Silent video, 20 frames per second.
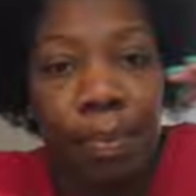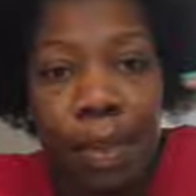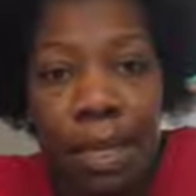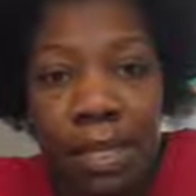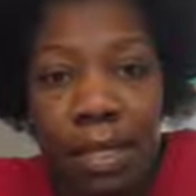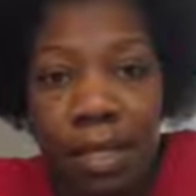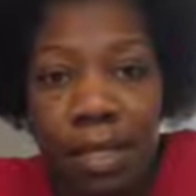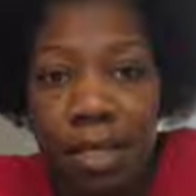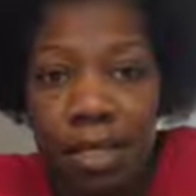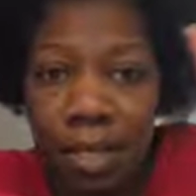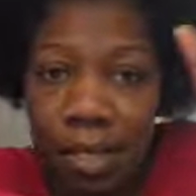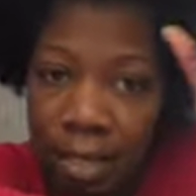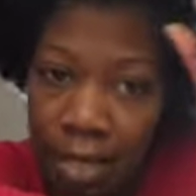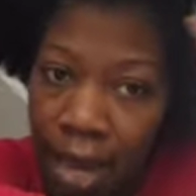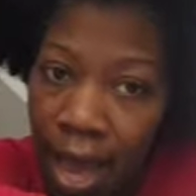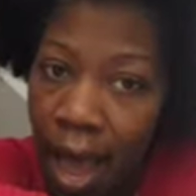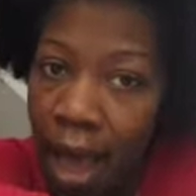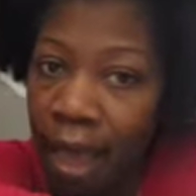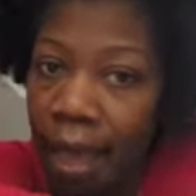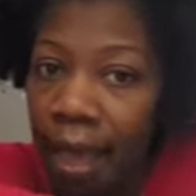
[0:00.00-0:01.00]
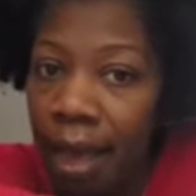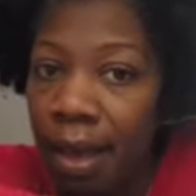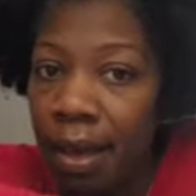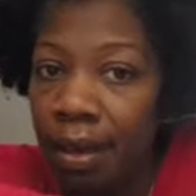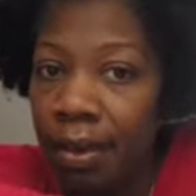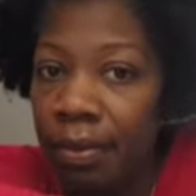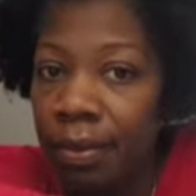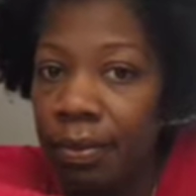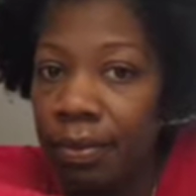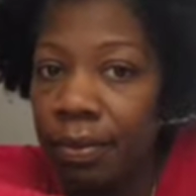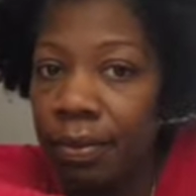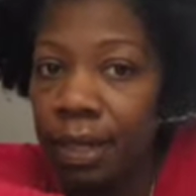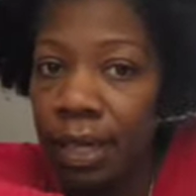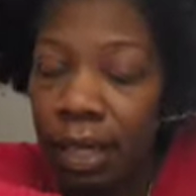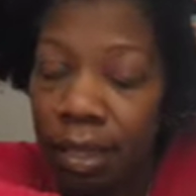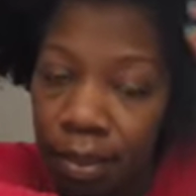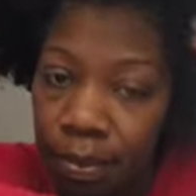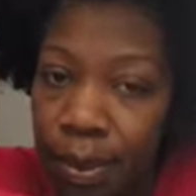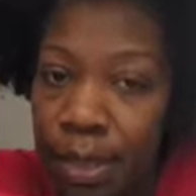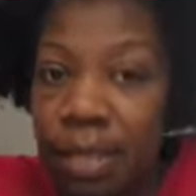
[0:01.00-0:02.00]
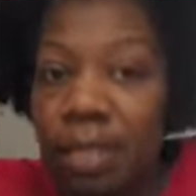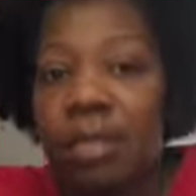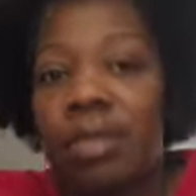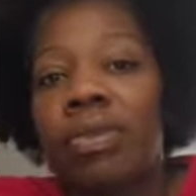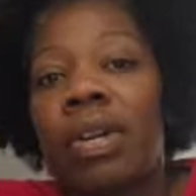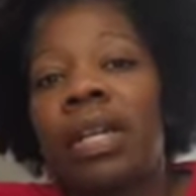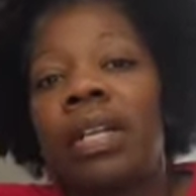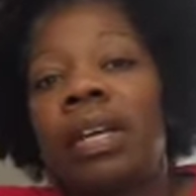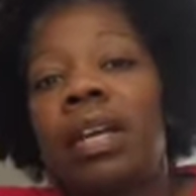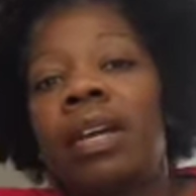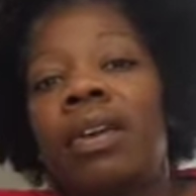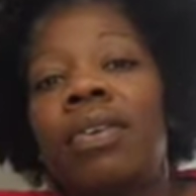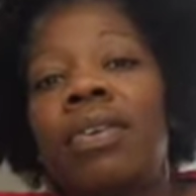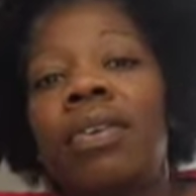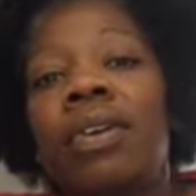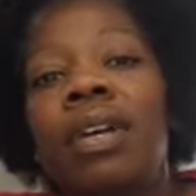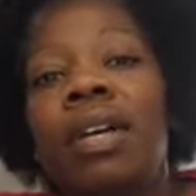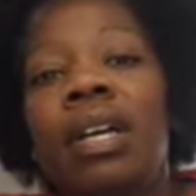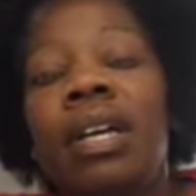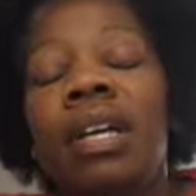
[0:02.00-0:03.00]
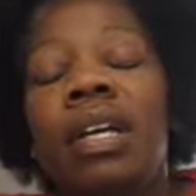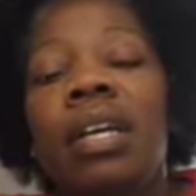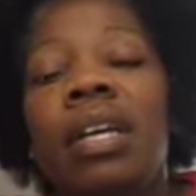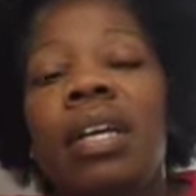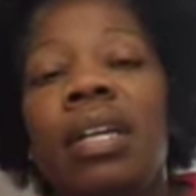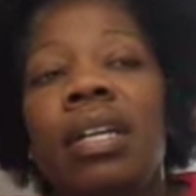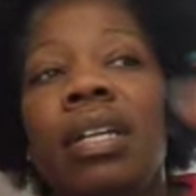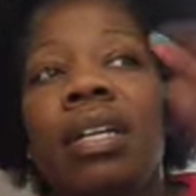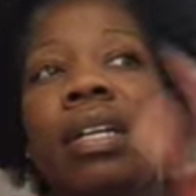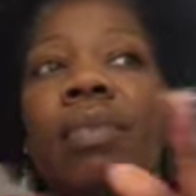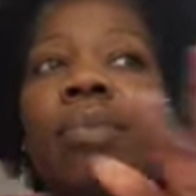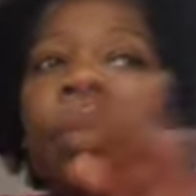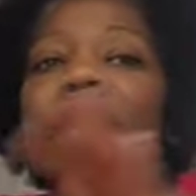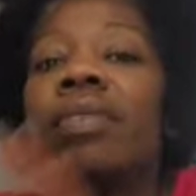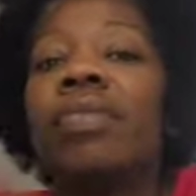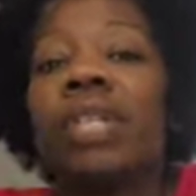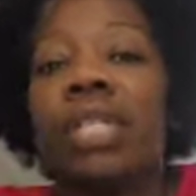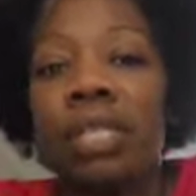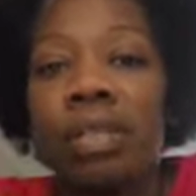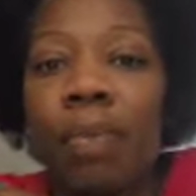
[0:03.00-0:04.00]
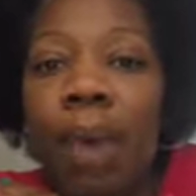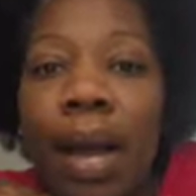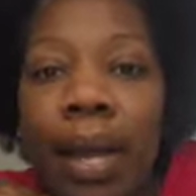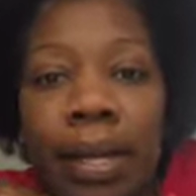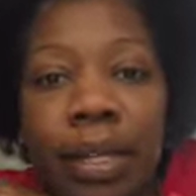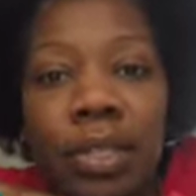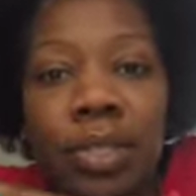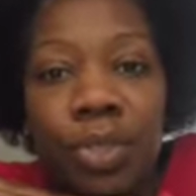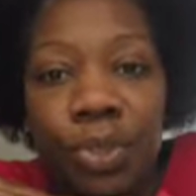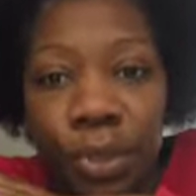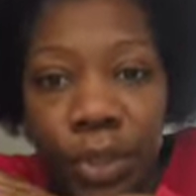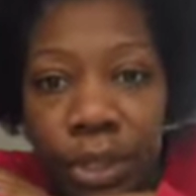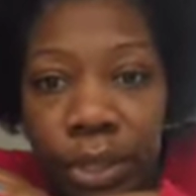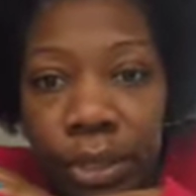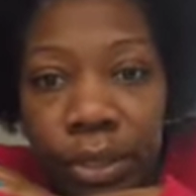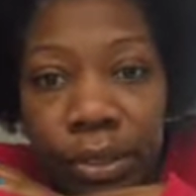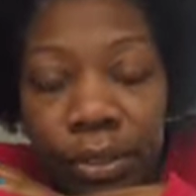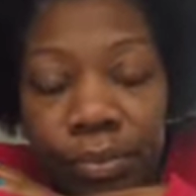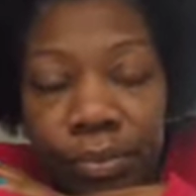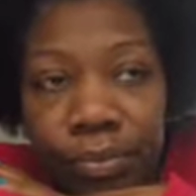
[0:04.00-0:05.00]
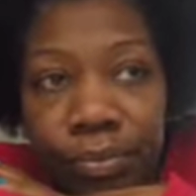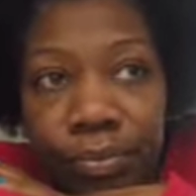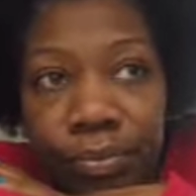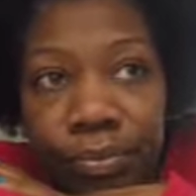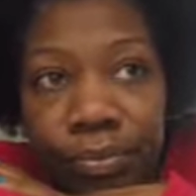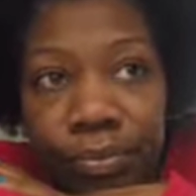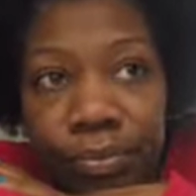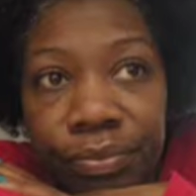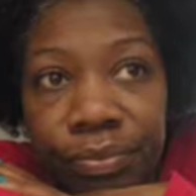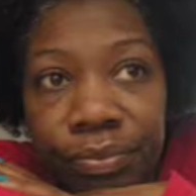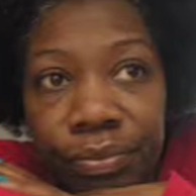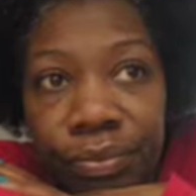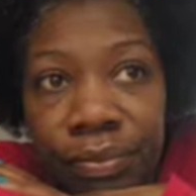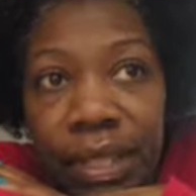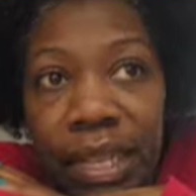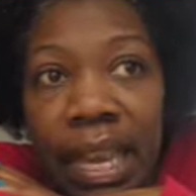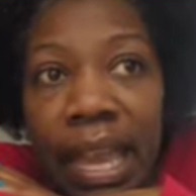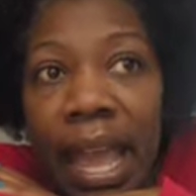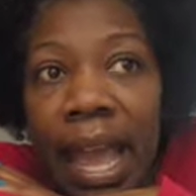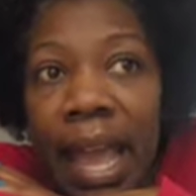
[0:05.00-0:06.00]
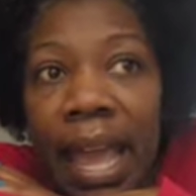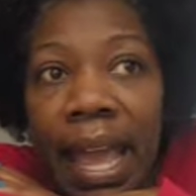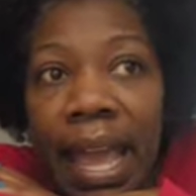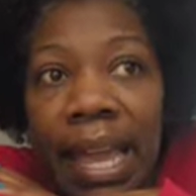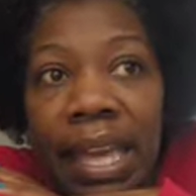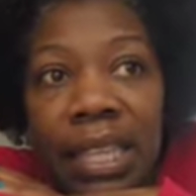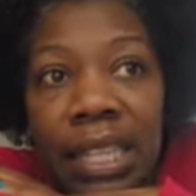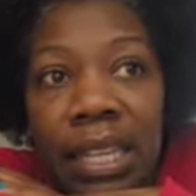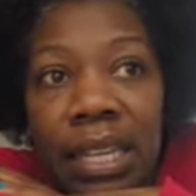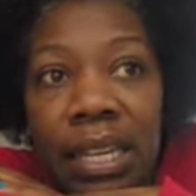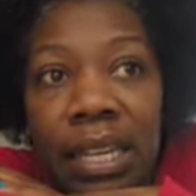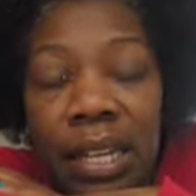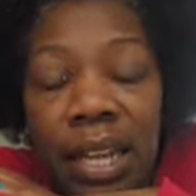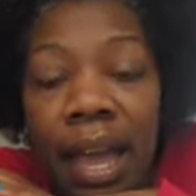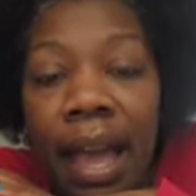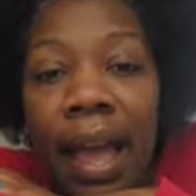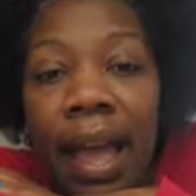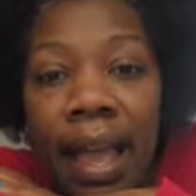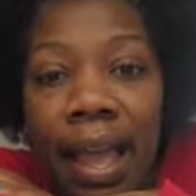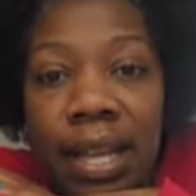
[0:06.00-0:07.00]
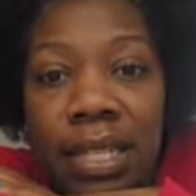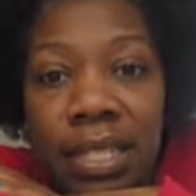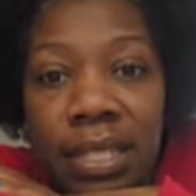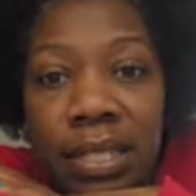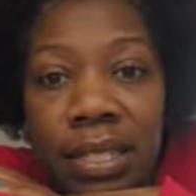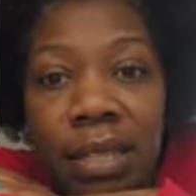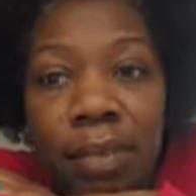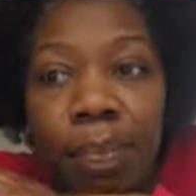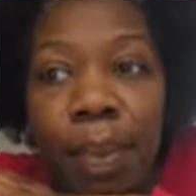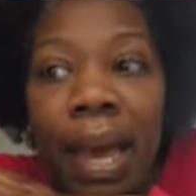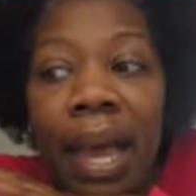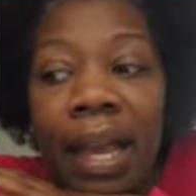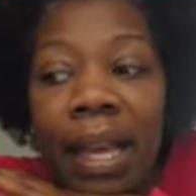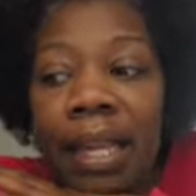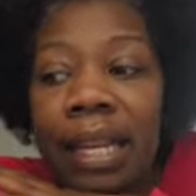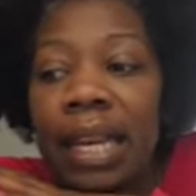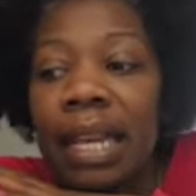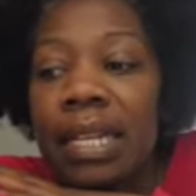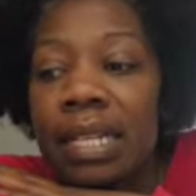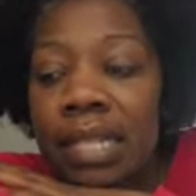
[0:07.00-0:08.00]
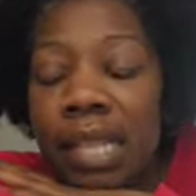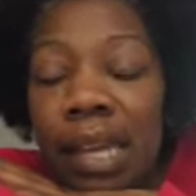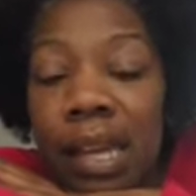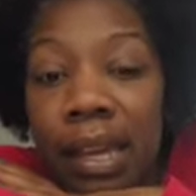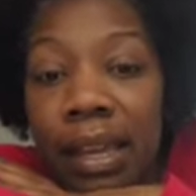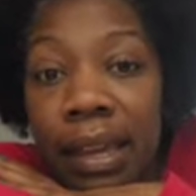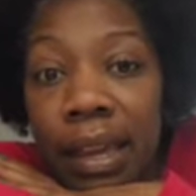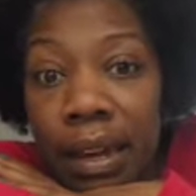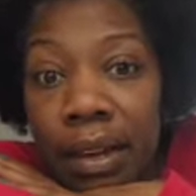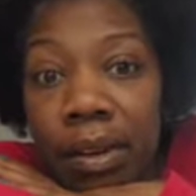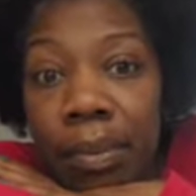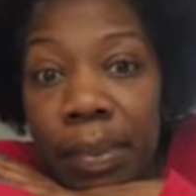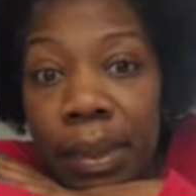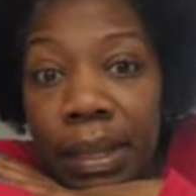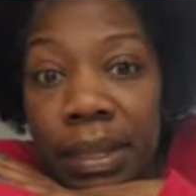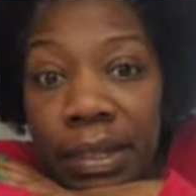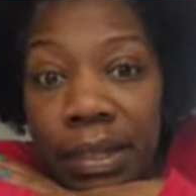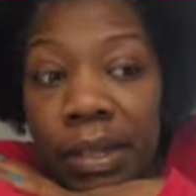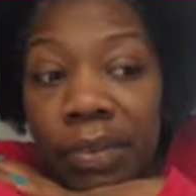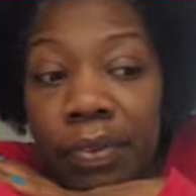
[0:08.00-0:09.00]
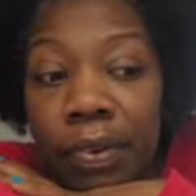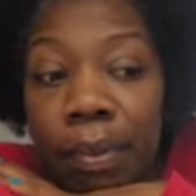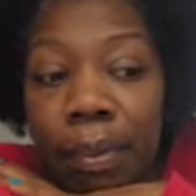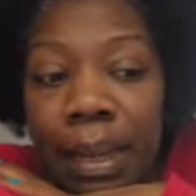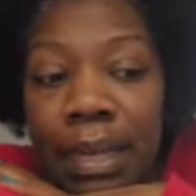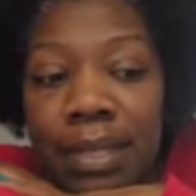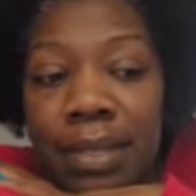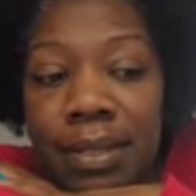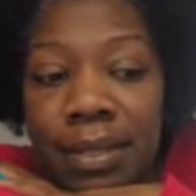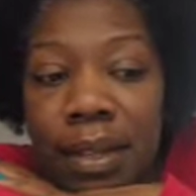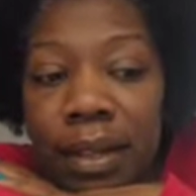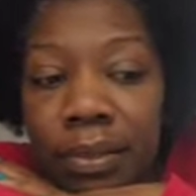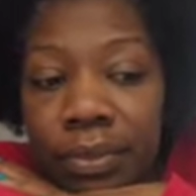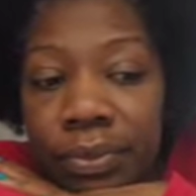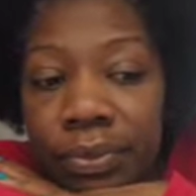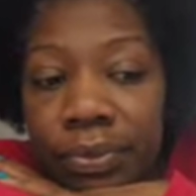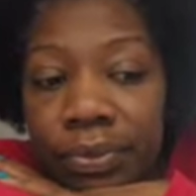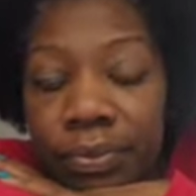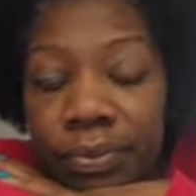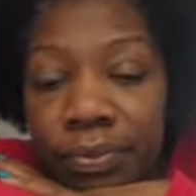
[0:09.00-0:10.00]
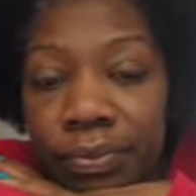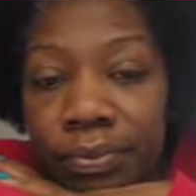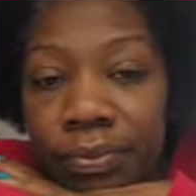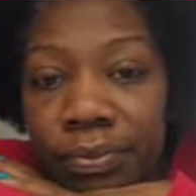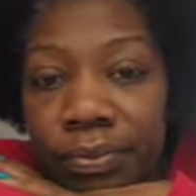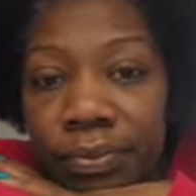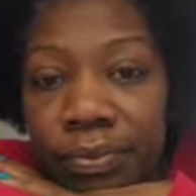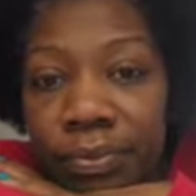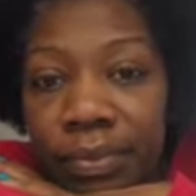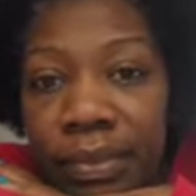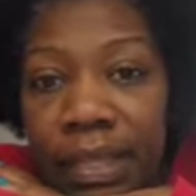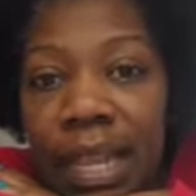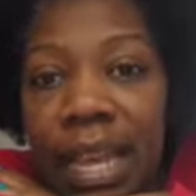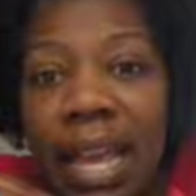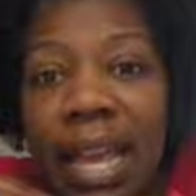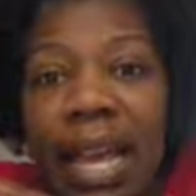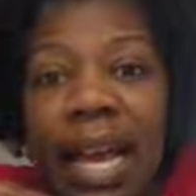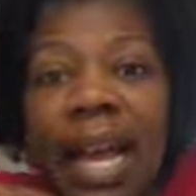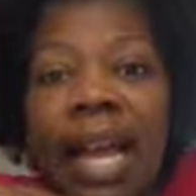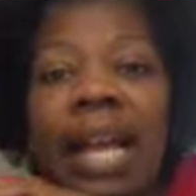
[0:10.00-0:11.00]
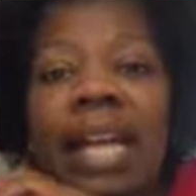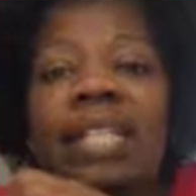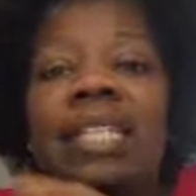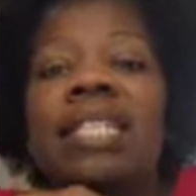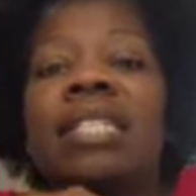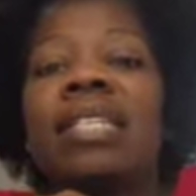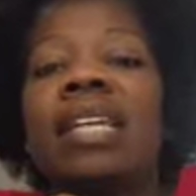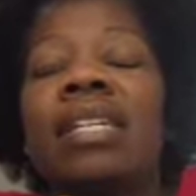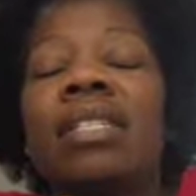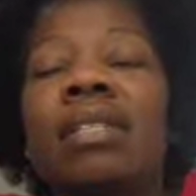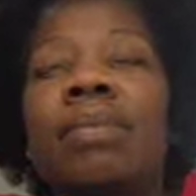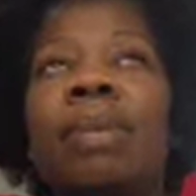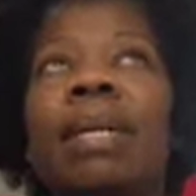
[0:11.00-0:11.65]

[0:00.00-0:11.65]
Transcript: business than I have in the business right now. Could be the reason why he joined her. And then I had to sit back and I had to take accountability for myself. I had to say to